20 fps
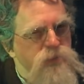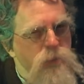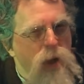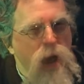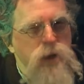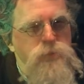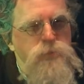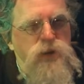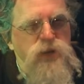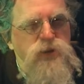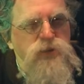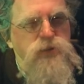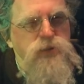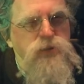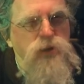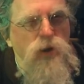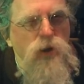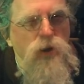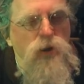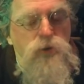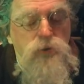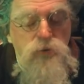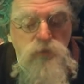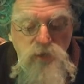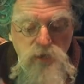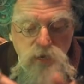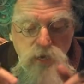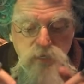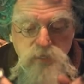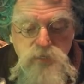as man-beasts go,
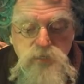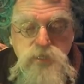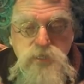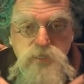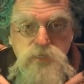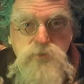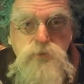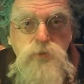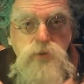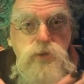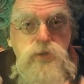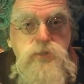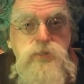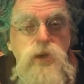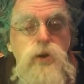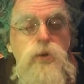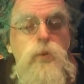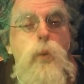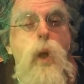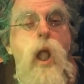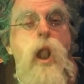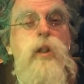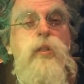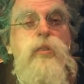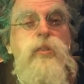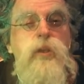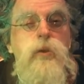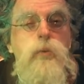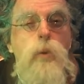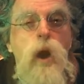this was a
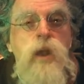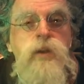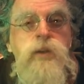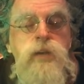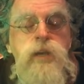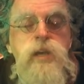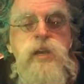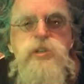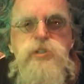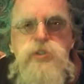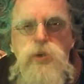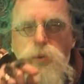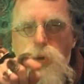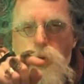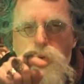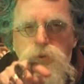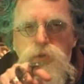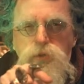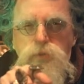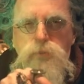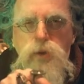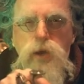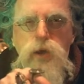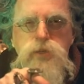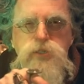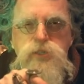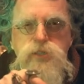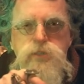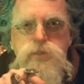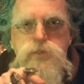wealthy one, so local
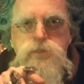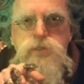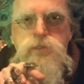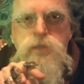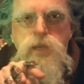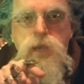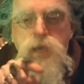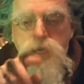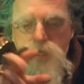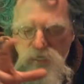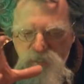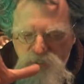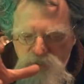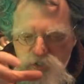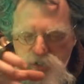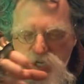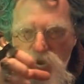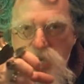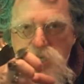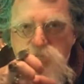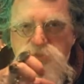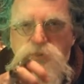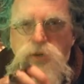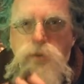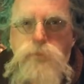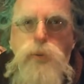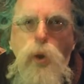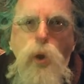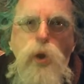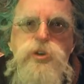merchants, in exchange for
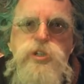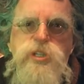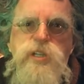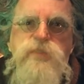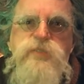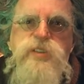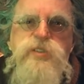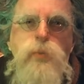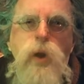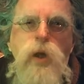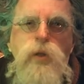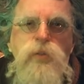a portion of his